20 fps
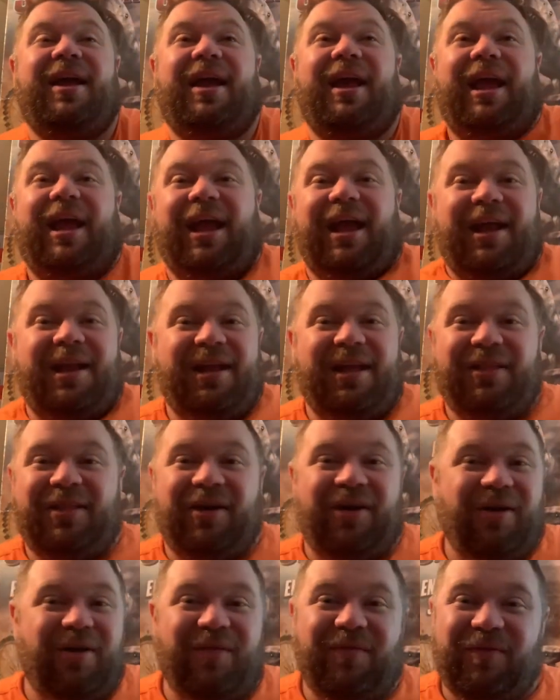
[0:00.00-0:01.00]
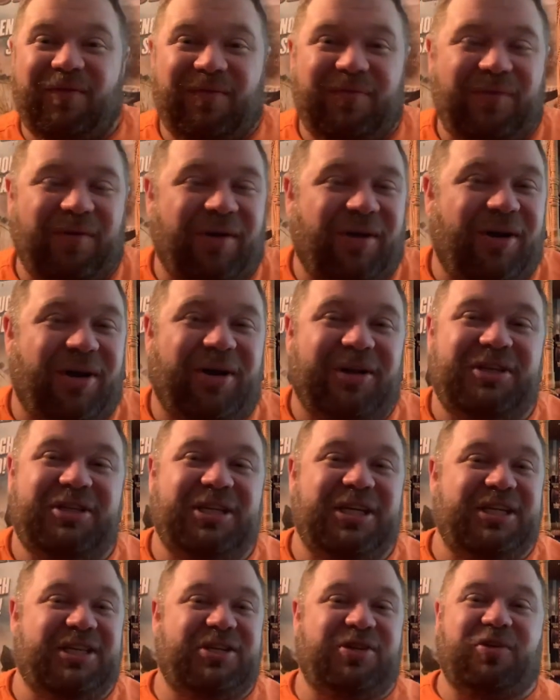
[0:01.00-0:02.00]
and the overall
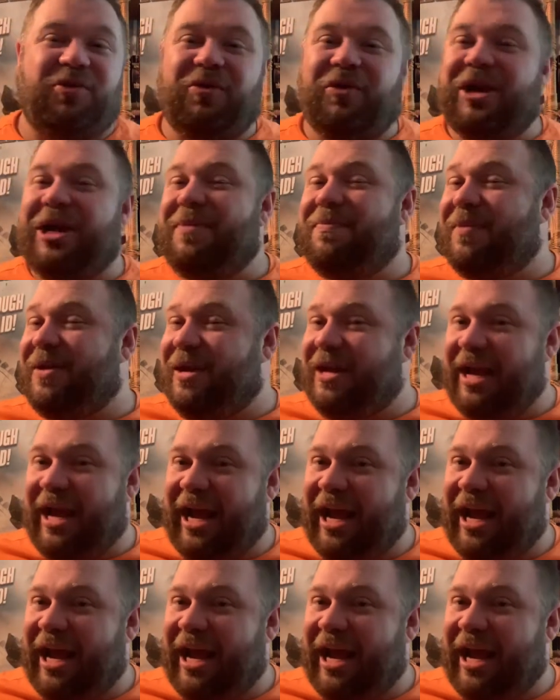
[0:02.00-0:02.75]
just creepy